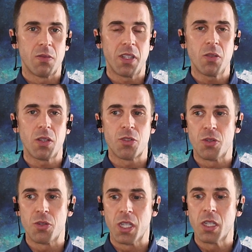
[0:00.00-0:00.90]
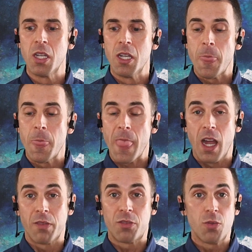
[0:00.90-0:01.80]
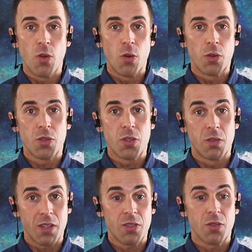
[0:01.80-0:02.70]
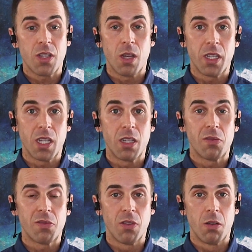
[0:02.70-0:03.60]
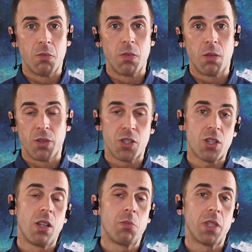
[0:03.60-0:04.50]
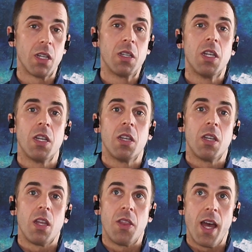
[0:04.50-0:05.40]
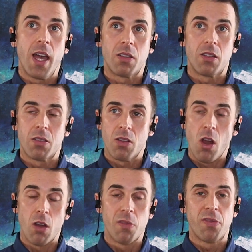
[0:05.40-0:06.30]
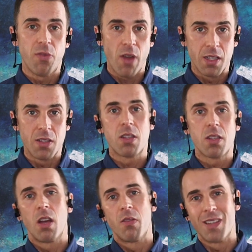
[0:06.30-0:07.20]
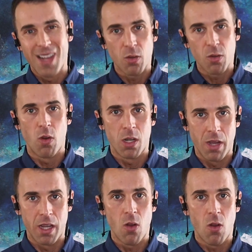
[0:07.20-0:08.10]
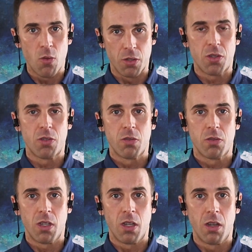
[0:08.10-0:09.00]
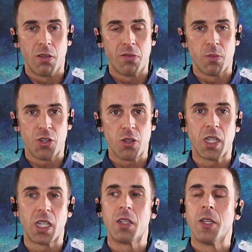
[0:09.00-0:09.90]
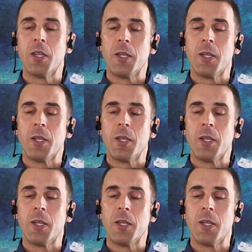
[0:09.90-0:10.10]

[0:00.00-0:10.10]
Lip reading: video that we're shooting, I have 2 investors coming in from British Columbia that are friends of another one of my owners from Germany.